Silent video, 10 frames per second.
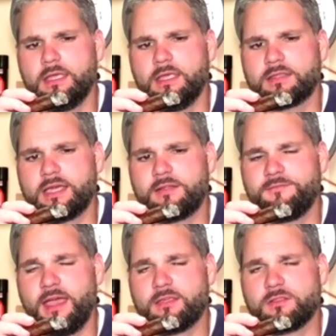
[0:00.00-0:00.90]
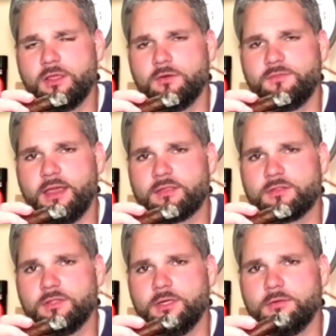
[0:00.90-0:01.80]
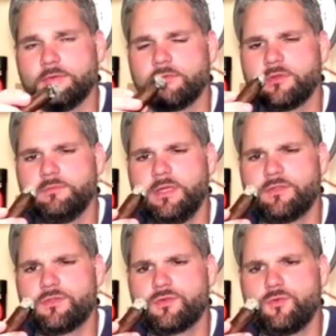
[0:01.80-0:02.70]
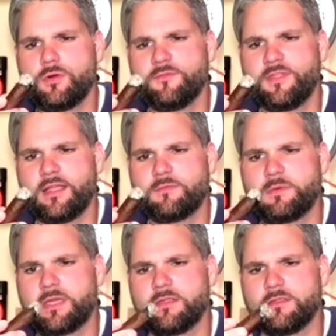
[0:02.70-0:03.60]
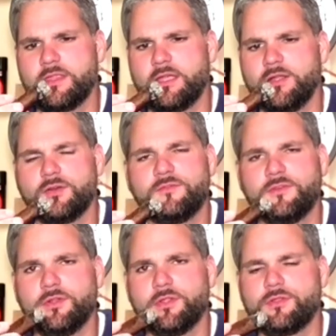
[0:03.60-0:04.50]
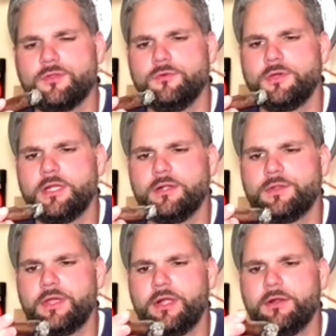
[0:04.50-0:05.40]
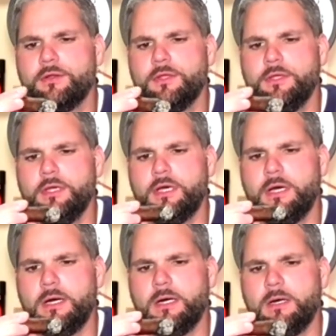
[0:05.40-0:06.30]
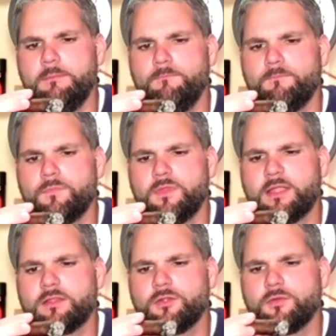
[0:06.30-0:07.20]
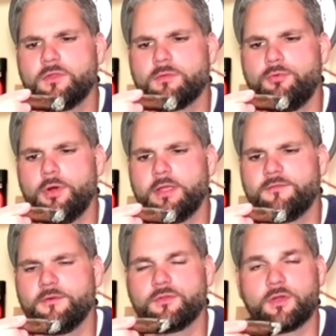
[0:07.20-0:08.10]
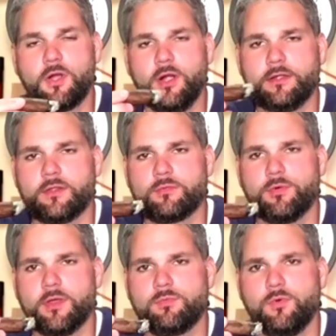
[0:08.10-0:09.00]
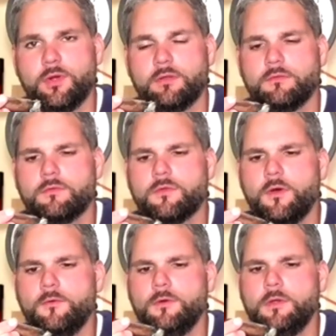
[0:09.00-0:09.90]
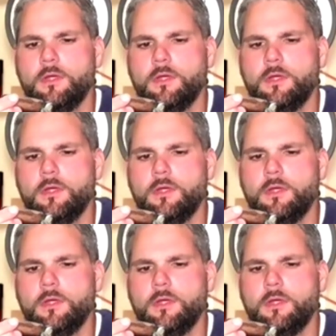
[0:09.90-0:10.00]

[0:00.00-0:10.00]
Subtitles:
is kind of fast, slow, fast, slow. So I'm not sure if that's because of that underfill issue here and there. That's a little disappointing for a cigar at this price point. So